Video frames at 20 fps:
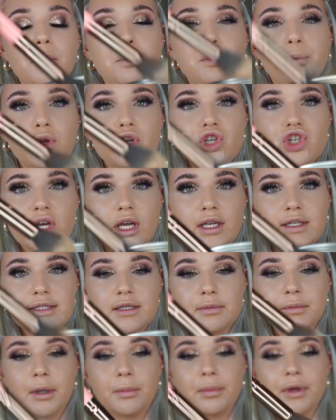Push it into
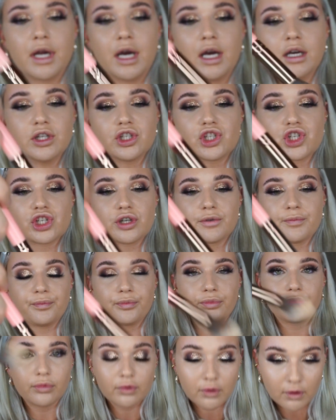my brush.
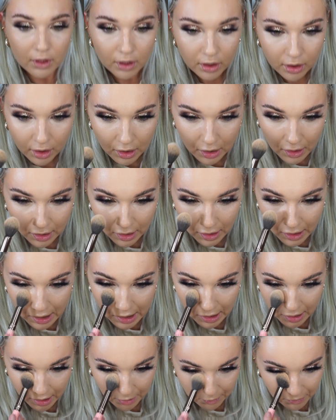
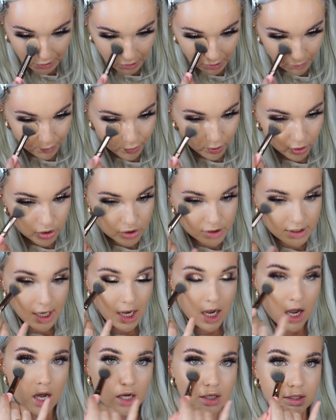And I'm going to push
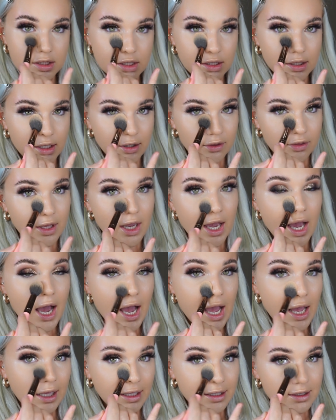that underneath the
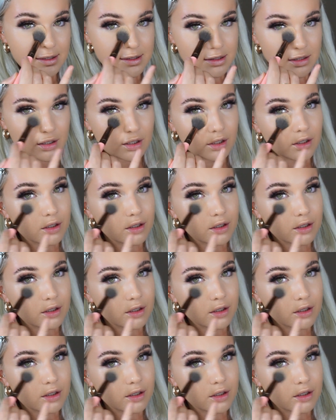eyes.